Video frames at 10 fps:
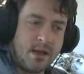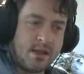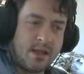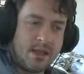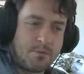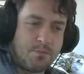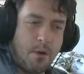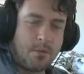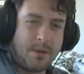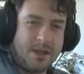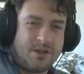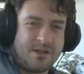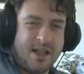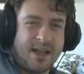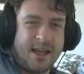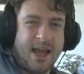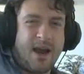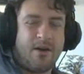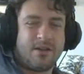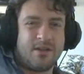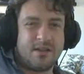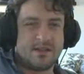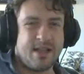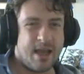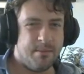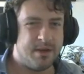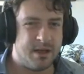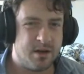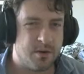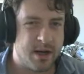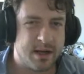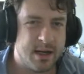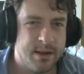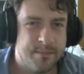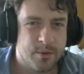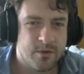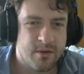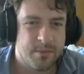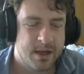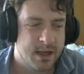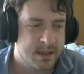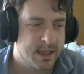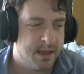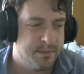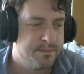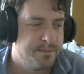I think there's probably just like a character that's named incorrectly or something like that.